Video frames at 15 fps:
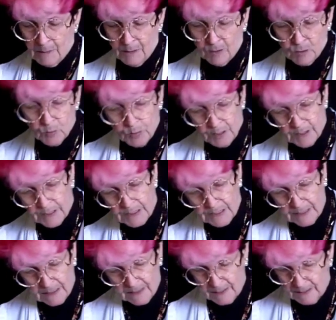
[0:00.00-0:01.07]
Because what it
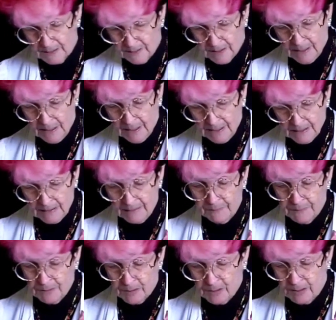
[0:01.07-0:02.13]
does is
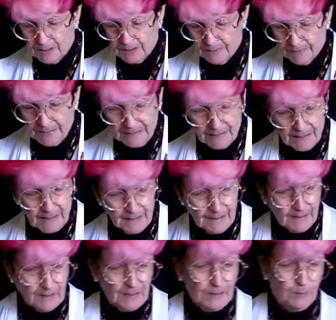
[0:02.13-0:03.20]
emphasise the fact that it
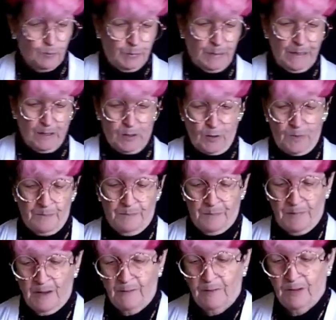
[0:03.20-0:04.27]
is a little pillow
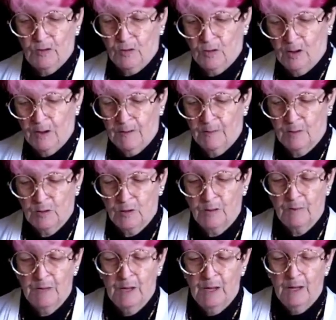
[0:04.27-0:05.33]
of design.
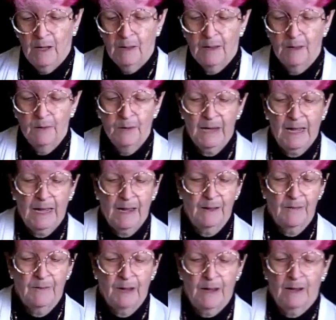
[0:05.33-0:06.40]
So there we
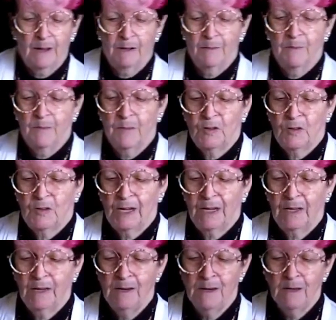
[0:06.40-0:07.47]
have our
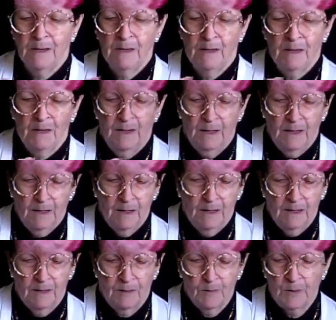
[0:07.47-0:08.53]
second
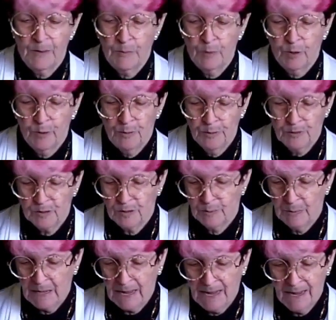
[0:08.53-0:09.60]
repurposed
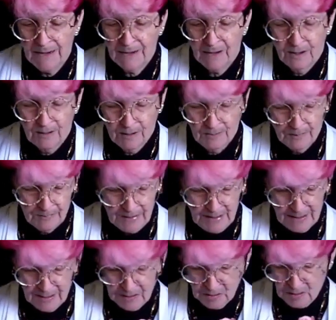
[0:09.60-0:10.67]
part of the
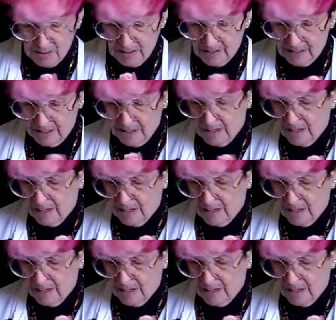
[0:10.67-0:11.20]
design,